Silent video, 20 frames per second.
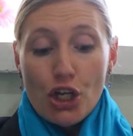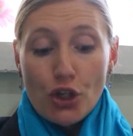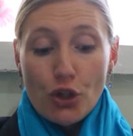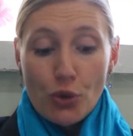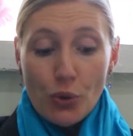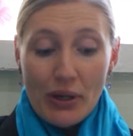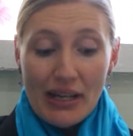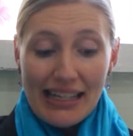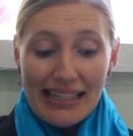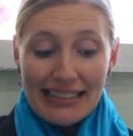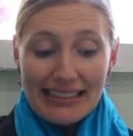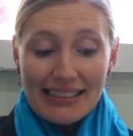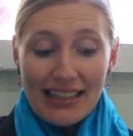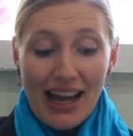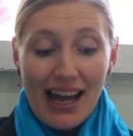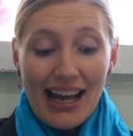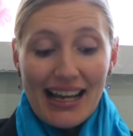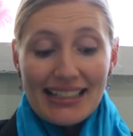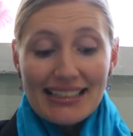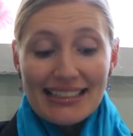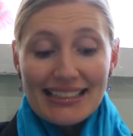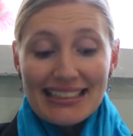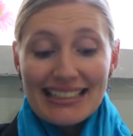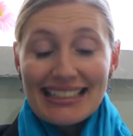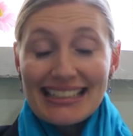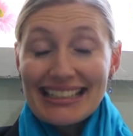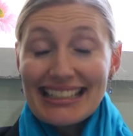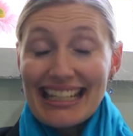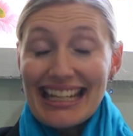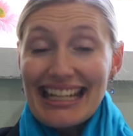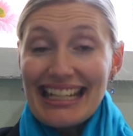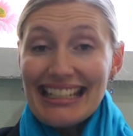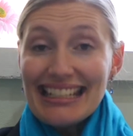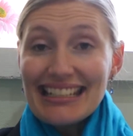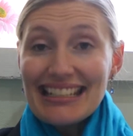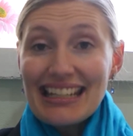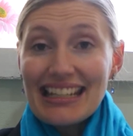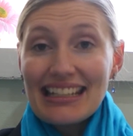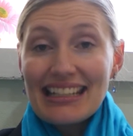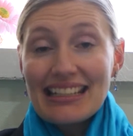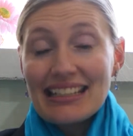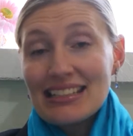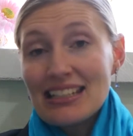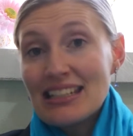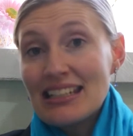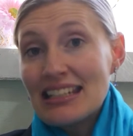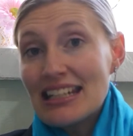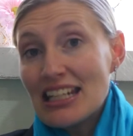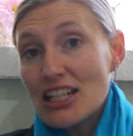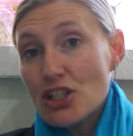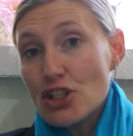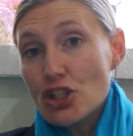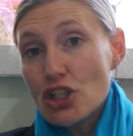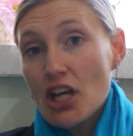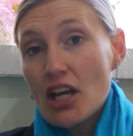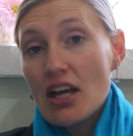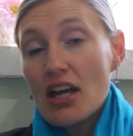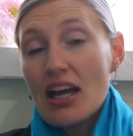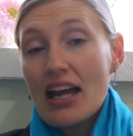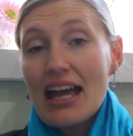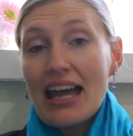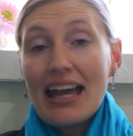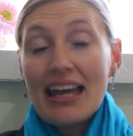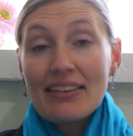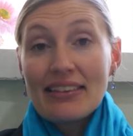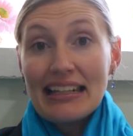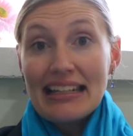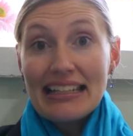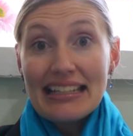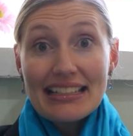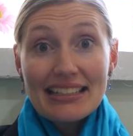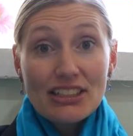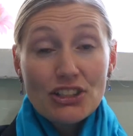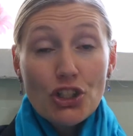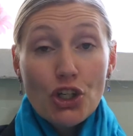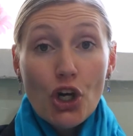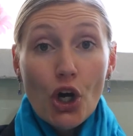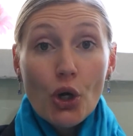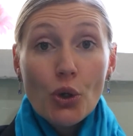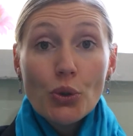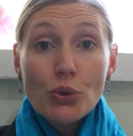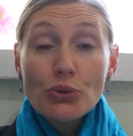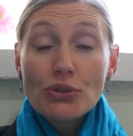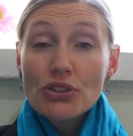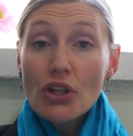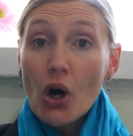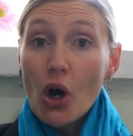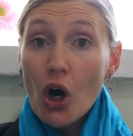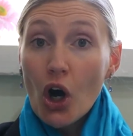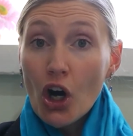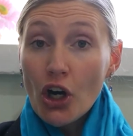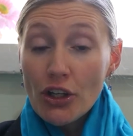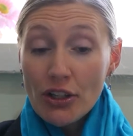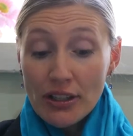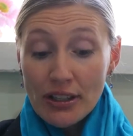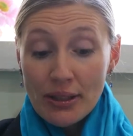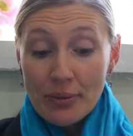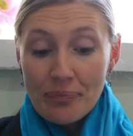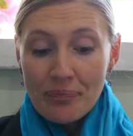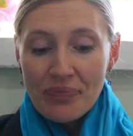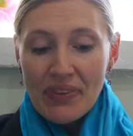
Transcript: Greece, Iceland, India, Indonesia, and the list goes on.